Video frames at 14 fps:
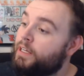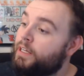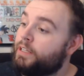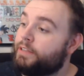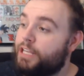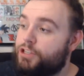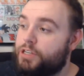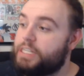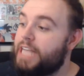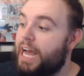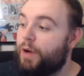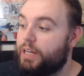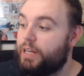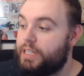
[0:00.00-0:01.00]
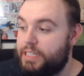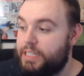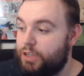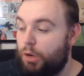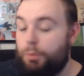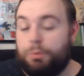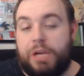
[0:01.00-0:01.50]
That's just how it is. He's
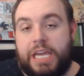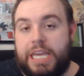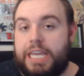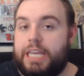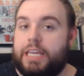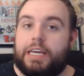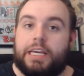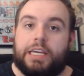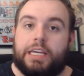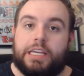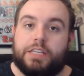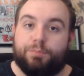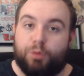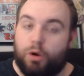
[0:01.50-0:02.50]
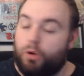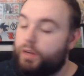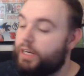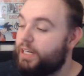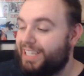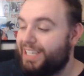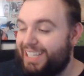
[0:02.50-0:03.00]
OP. He's
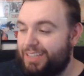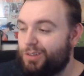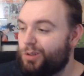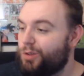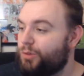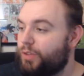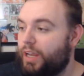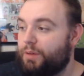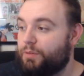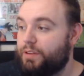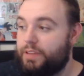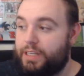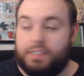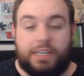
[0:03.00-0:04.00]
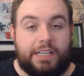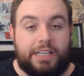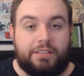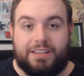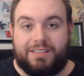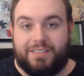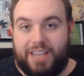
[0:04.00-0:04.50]
broken. He heals everything. He
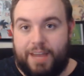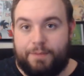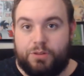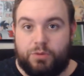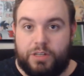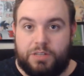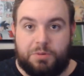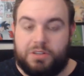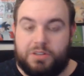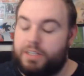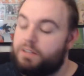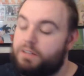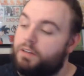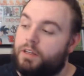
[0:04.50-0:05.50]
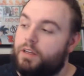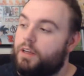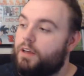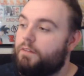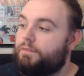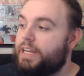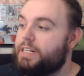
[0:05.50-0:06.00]
takes less damage when he switches in.
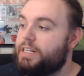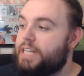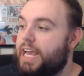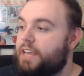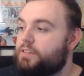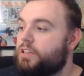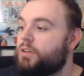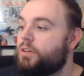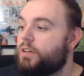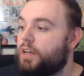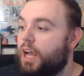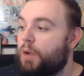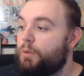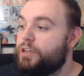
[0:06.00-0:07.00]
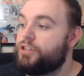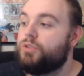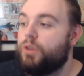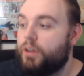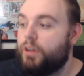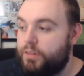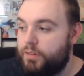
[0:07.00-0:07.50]
Fantastic unit. I wish
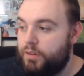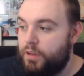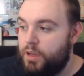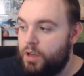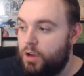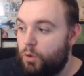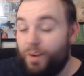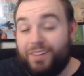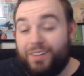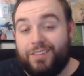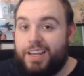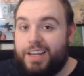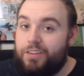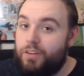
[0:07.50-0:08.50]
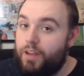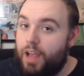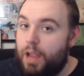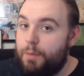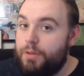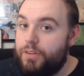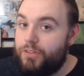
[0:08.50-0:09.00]
Trunks wasn't necessarily a
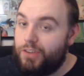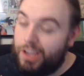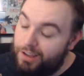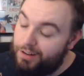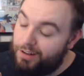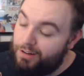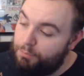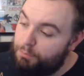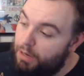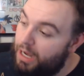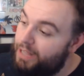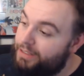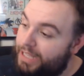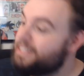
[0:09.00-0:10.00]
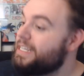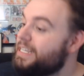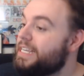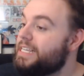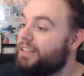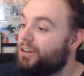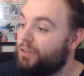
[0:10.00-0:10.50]
hybrid Saiyan, but that's
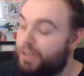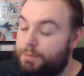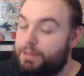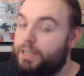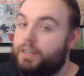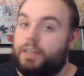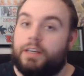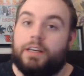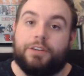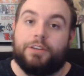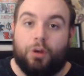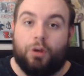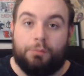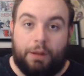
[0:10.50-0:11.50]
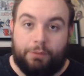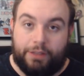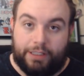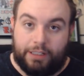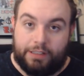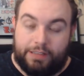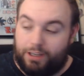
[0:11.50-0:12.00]
his little gimmick, so I'm not really
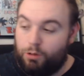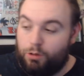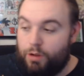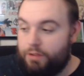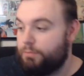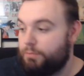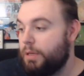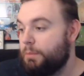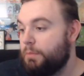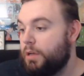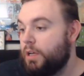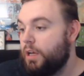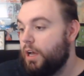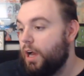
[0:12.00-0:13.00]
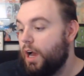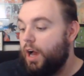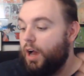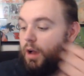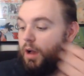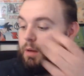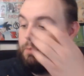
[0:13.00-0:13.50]
going to take it away from him.
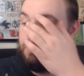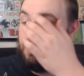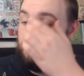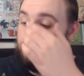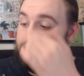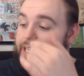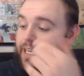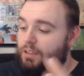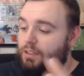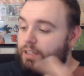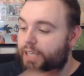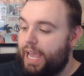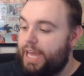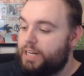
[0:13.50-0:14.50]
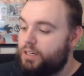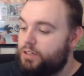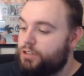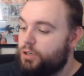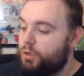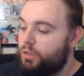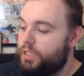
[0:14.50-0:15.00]
Um, but taking a look at
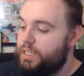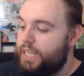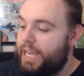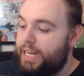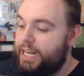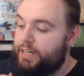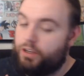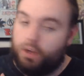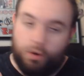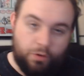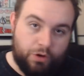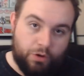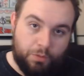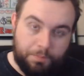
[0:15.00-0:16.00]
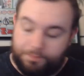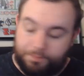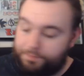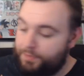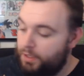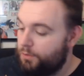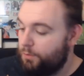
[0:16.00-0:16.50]
Turles and Goku,
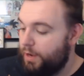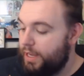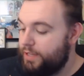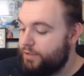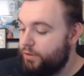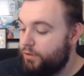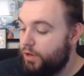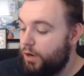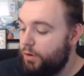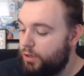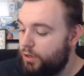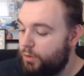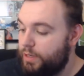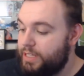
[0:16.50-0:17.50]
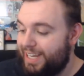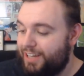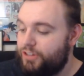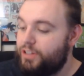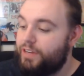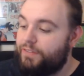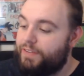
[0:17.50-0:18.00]
right? So Goku is
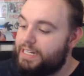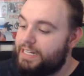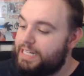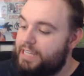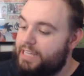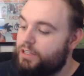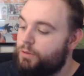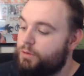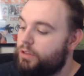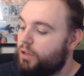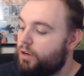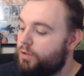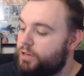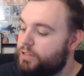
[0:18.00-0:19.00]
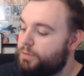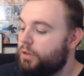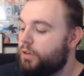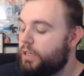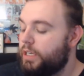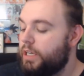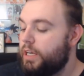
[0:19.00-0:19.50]
actually a fantastic unit. Look over at his
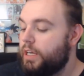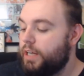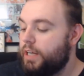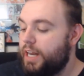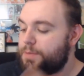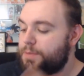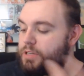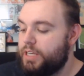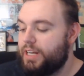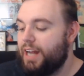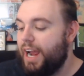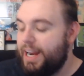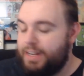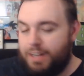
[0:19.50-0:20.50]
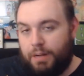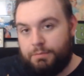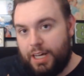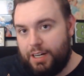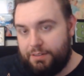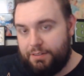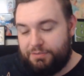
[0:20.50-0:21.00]
ability. 19%. I, I'm
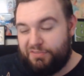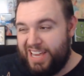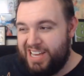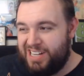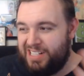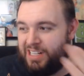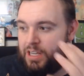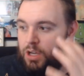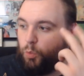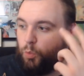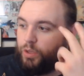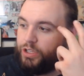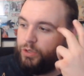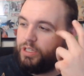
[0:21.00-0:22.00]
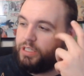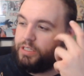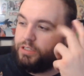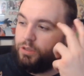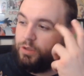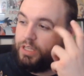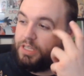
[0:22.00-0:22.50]
not a fan when units
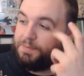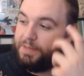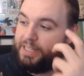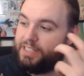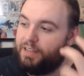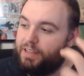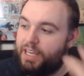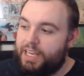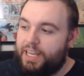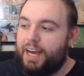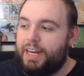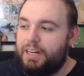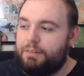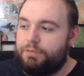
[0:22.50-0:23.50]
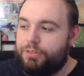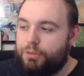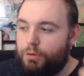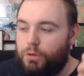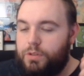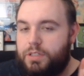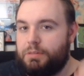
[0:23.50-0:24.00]
do this because it kind of
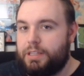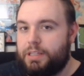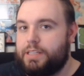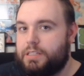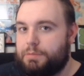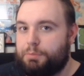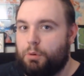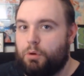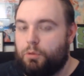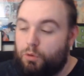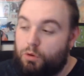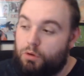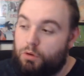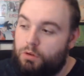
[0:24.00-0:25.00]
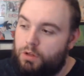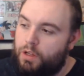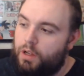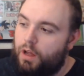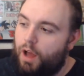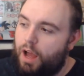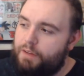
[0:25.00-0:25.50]
throws him in that support role.
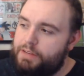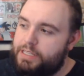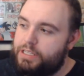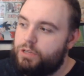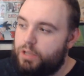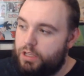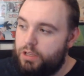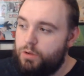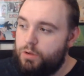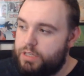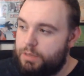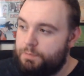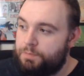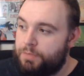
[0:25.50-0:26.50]
Obviously, you can use him,